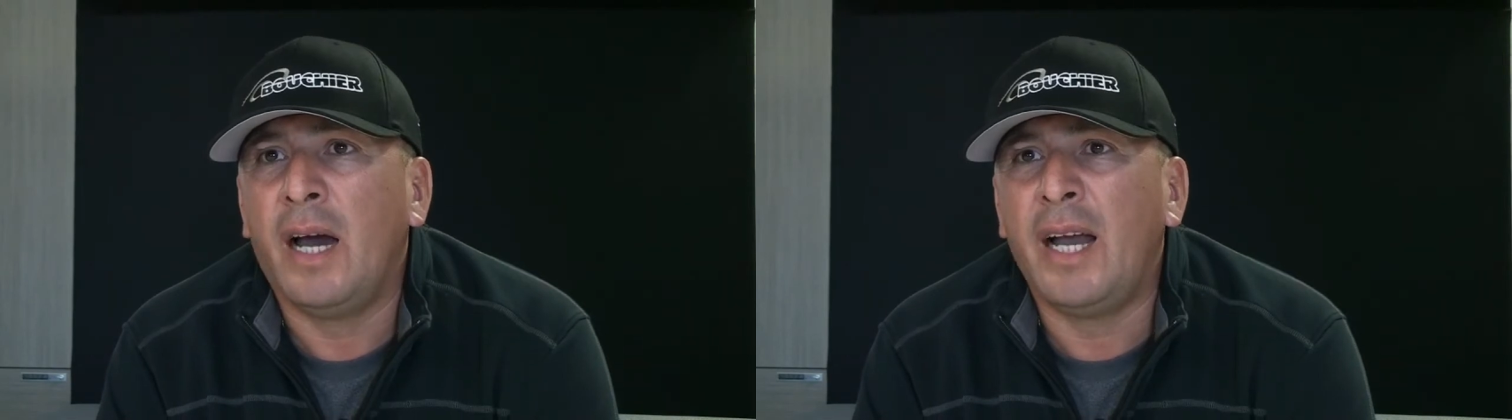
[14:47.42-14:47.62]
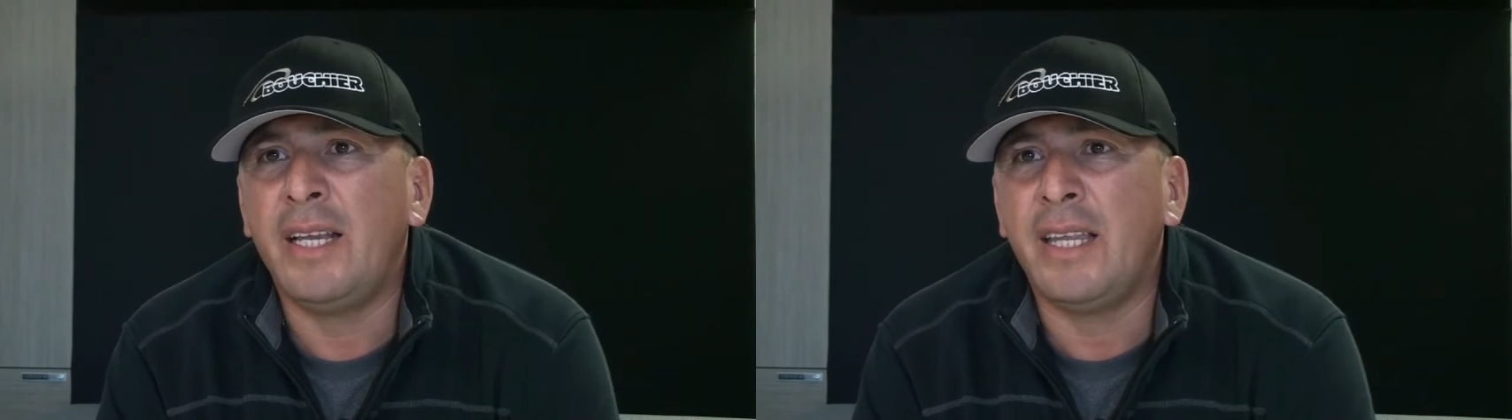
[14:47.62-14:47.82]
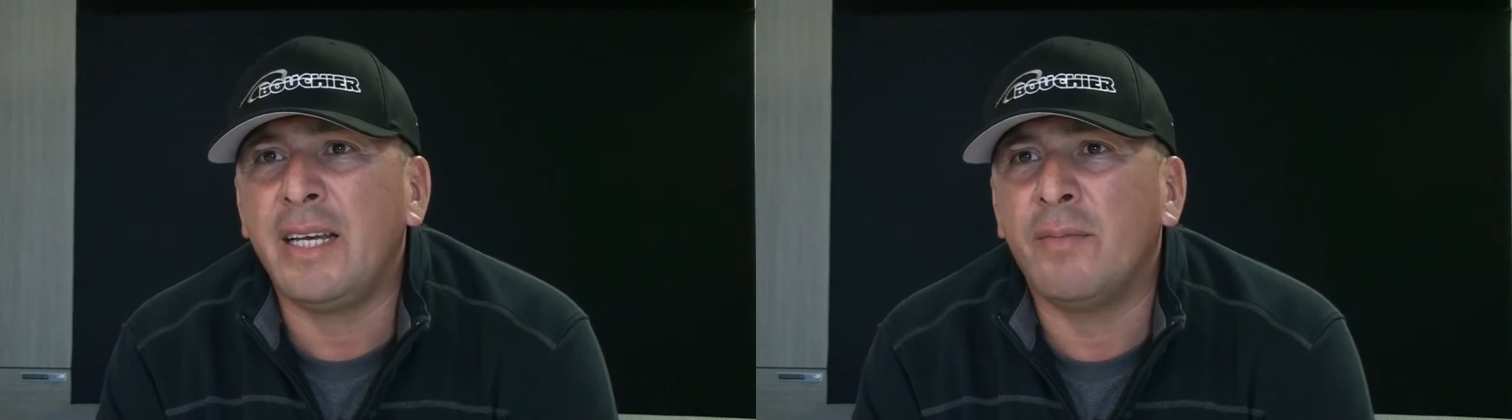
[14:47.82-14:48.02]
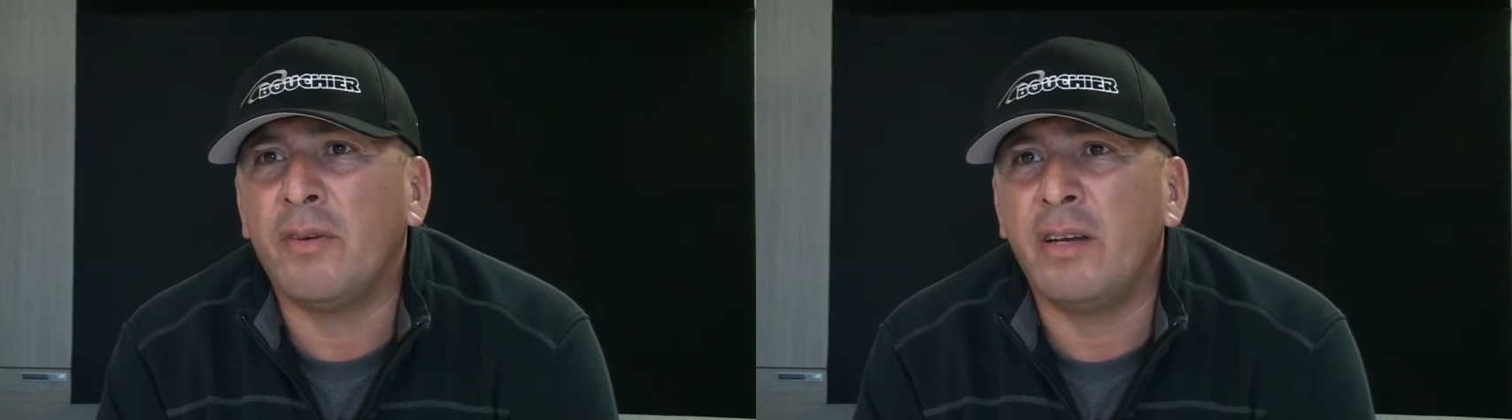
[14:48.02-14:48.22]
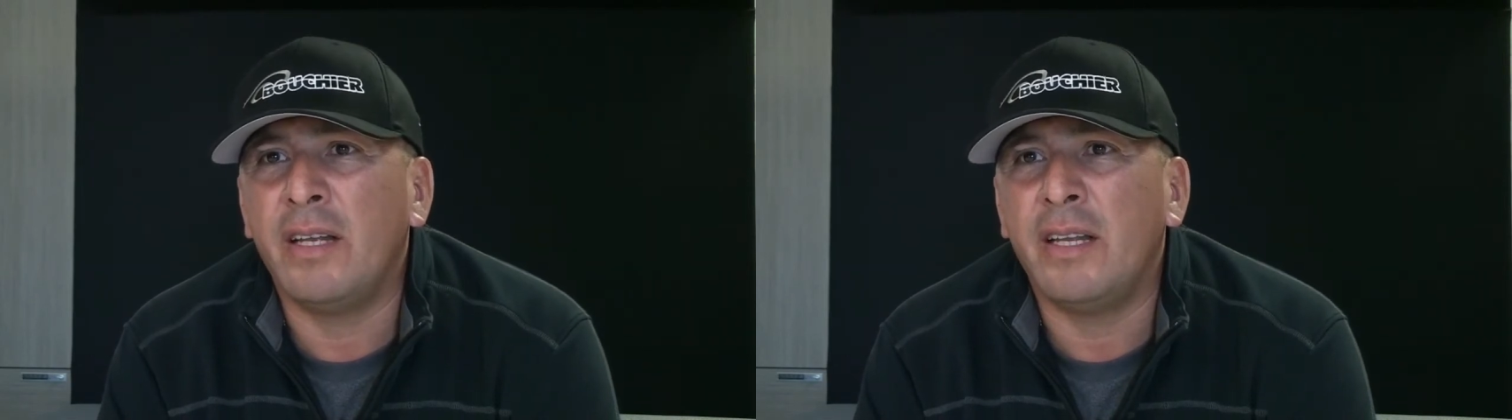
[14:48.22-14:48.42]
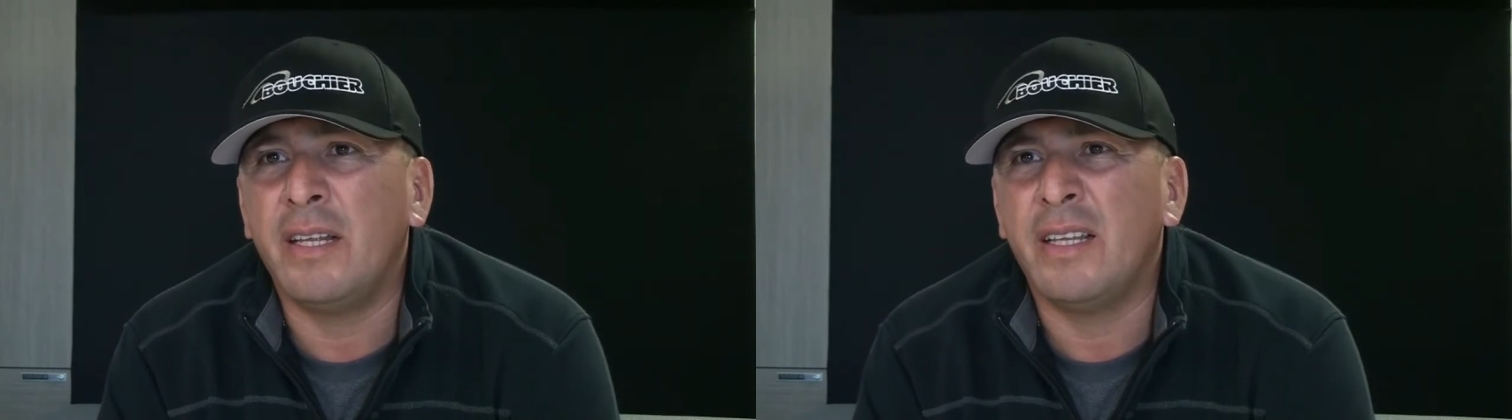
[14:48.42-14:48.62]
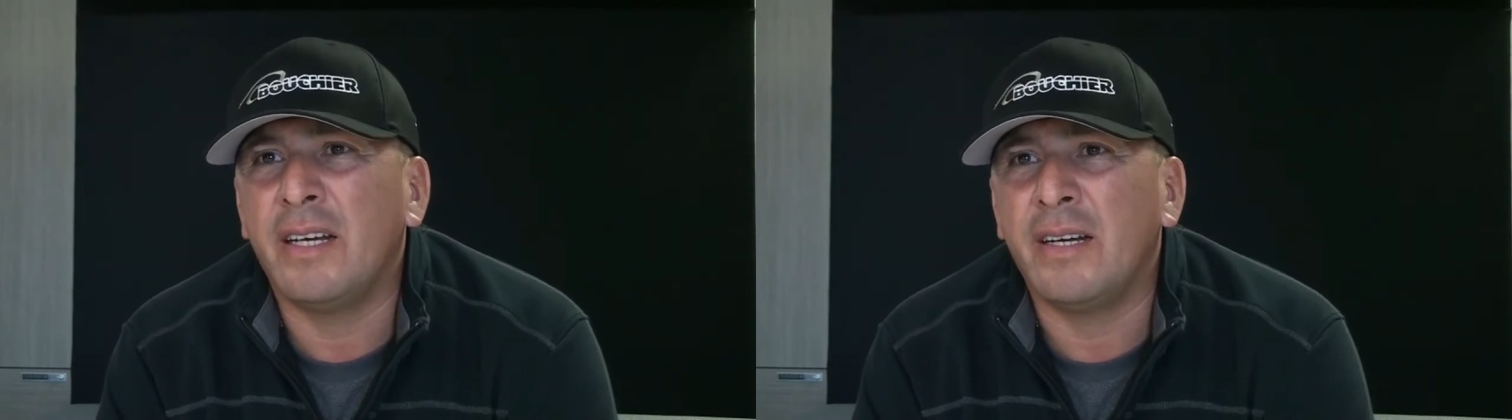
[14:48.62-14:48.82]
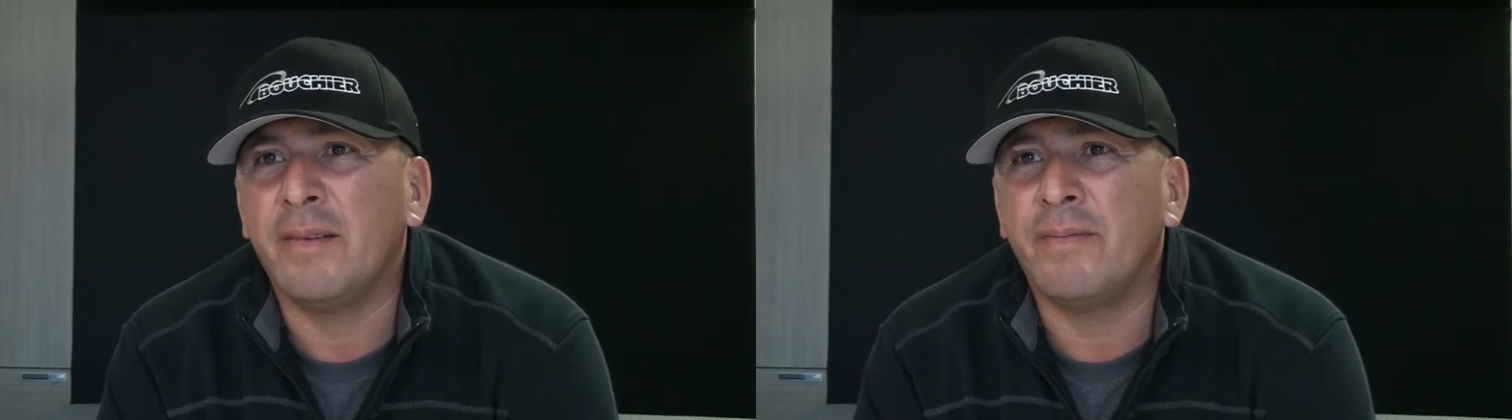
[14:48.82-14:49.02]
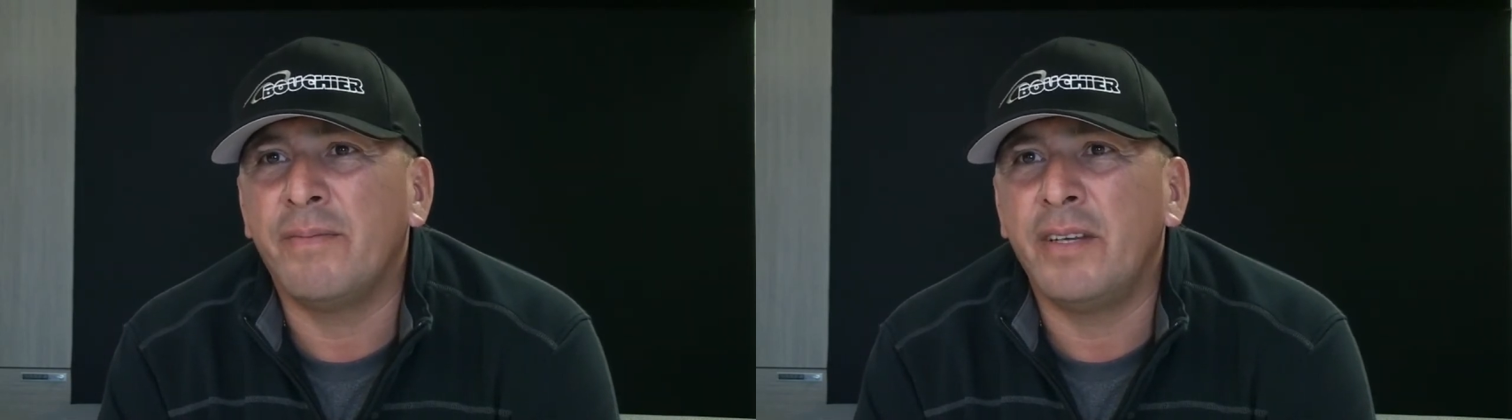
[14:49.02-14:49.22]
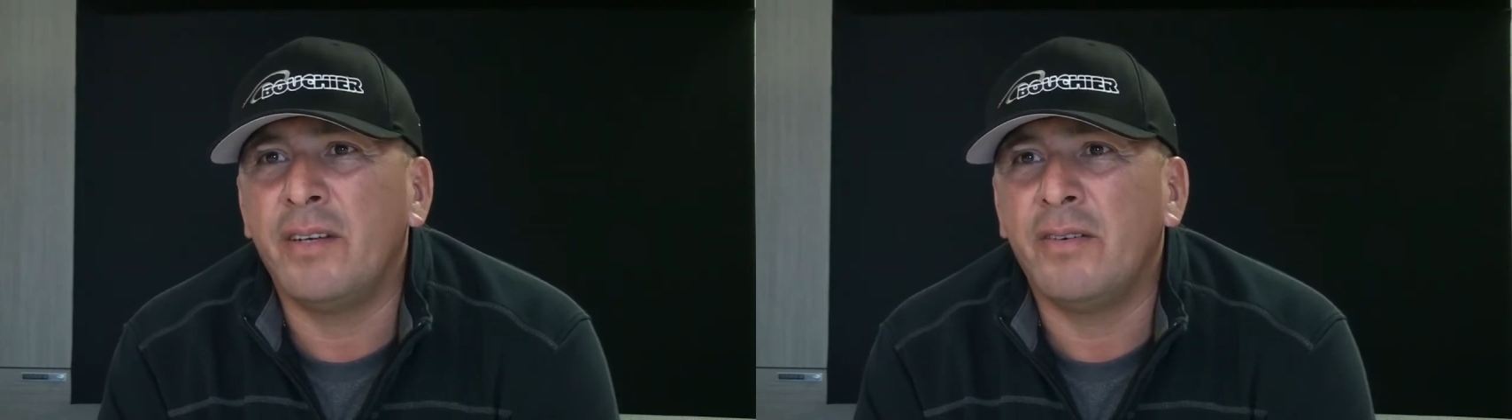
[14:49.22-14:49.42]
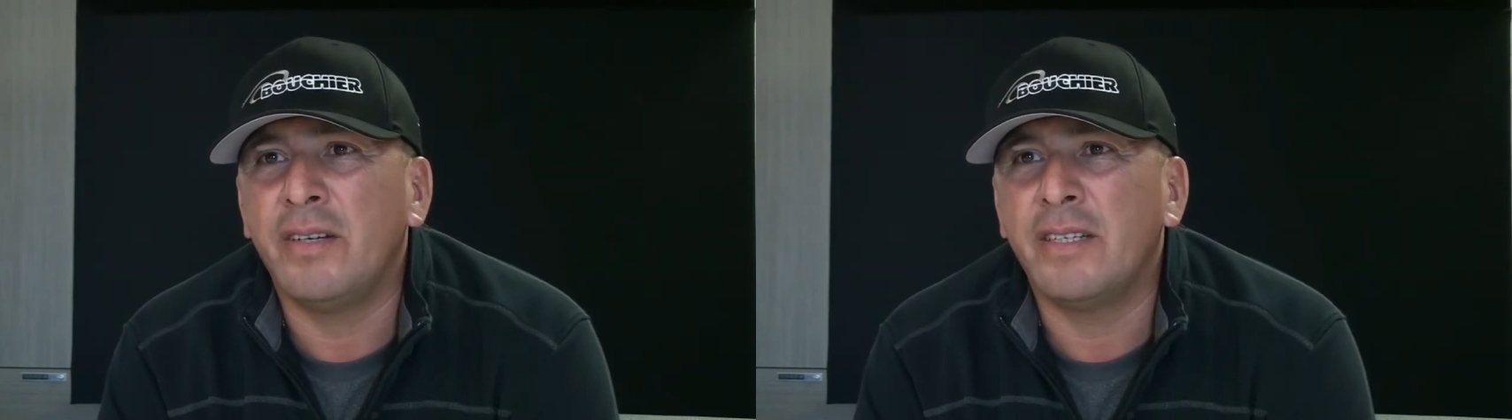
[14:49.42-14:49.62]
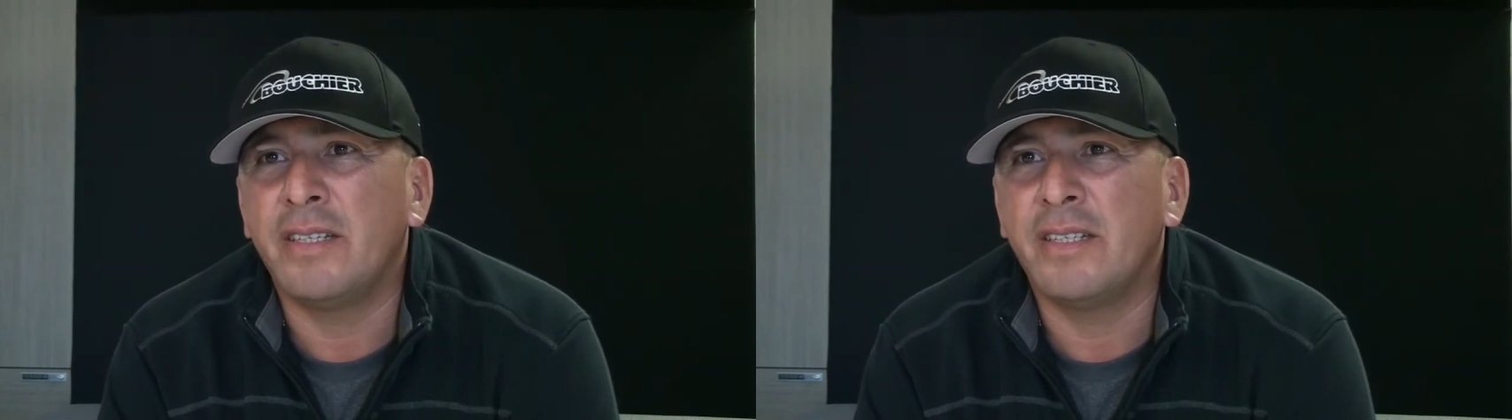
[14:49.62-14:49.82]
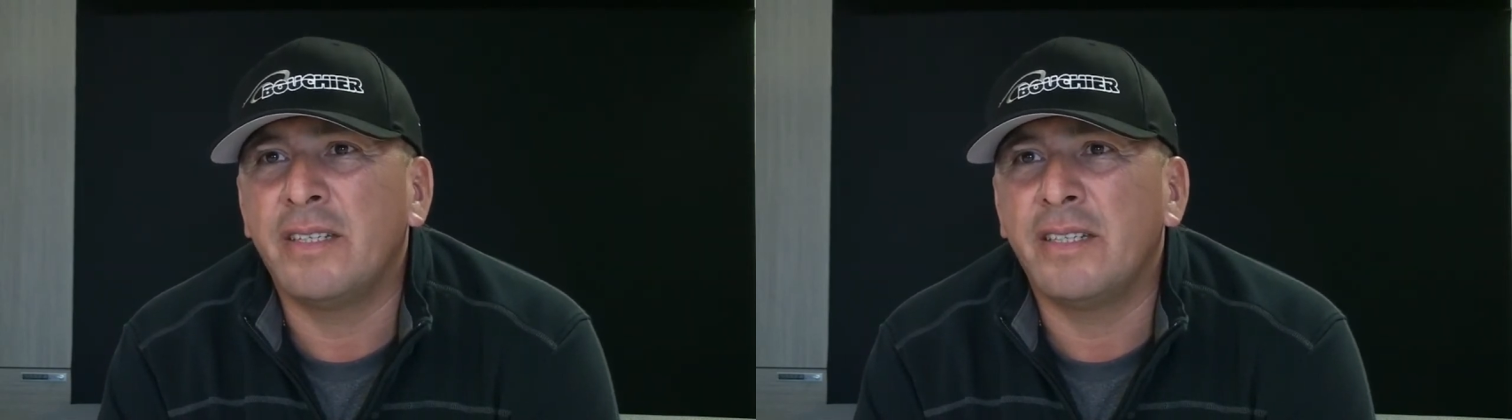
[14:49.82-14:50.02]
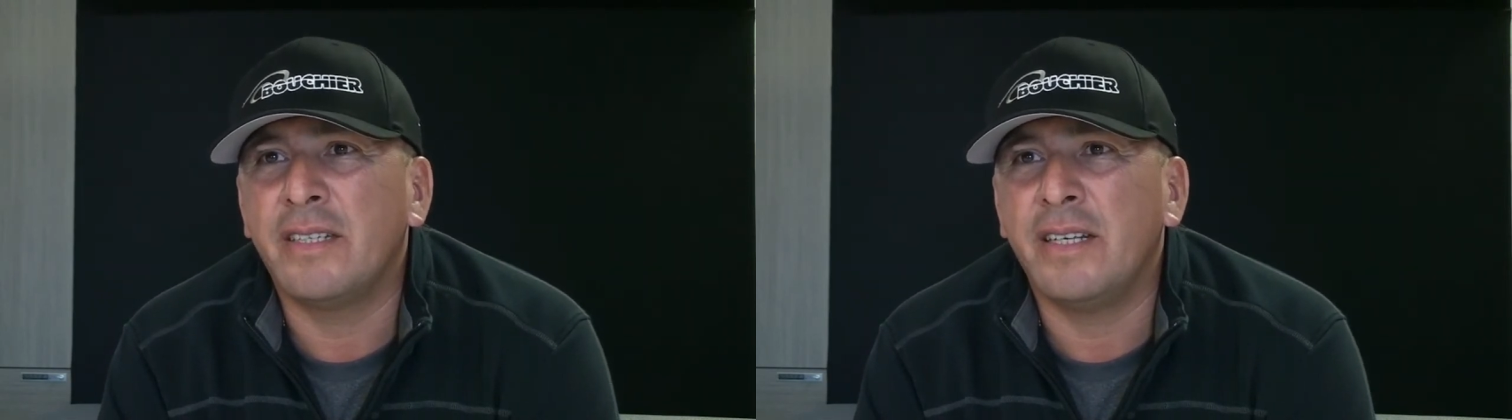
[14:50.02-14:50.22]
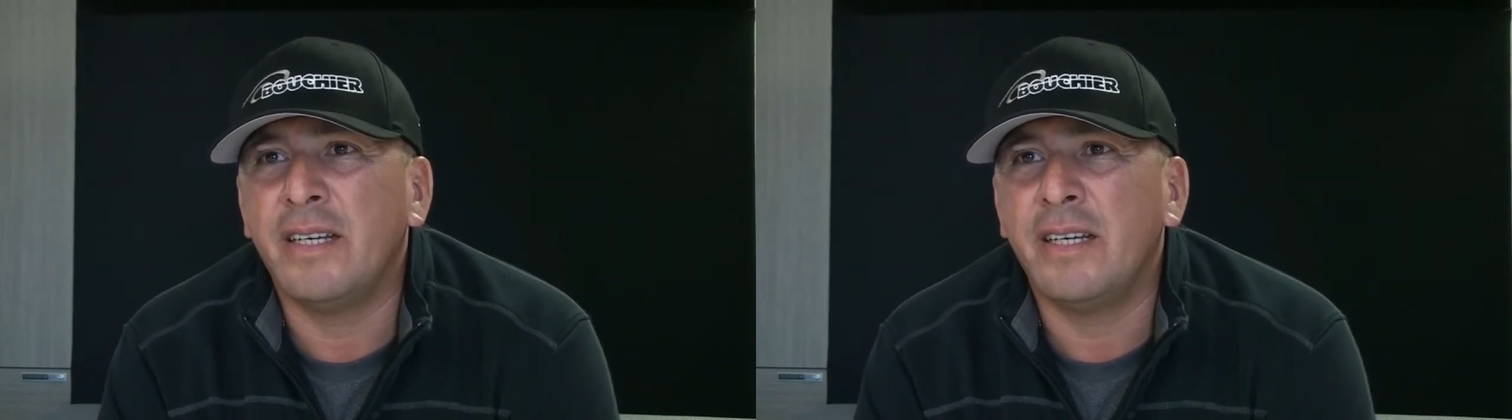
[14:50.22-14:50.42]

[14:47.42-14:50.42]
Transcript: I think about it, and um, you know, it's